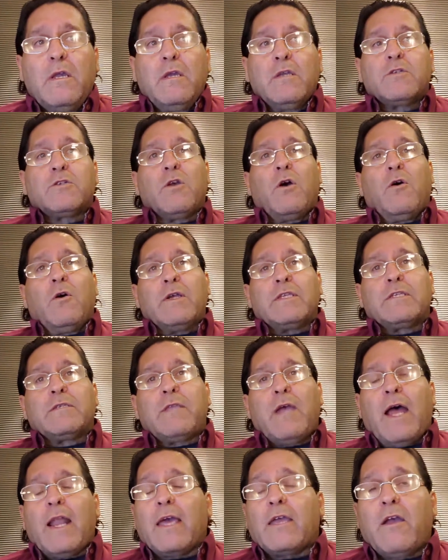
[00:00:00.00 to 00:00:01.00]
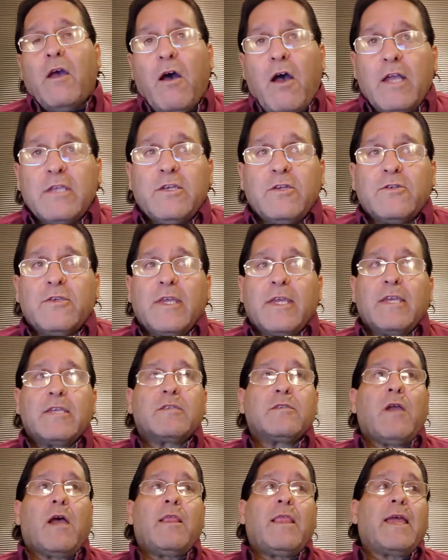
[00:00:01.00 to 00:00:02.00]
So it's not a conscious thing.
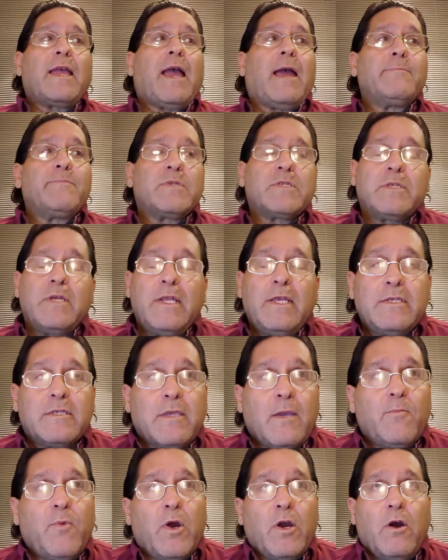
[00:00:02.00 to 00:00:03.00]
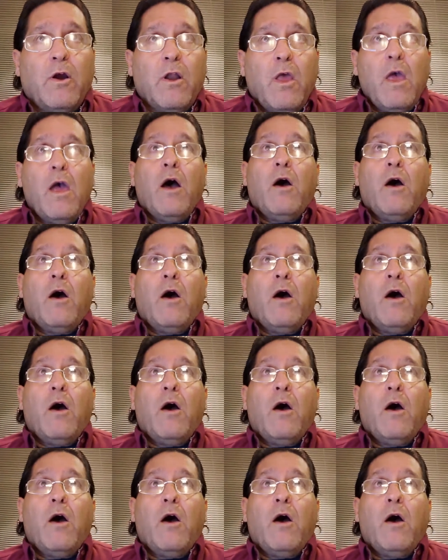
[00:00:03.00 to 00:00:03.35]
It's not like I'm sitting somewhere going,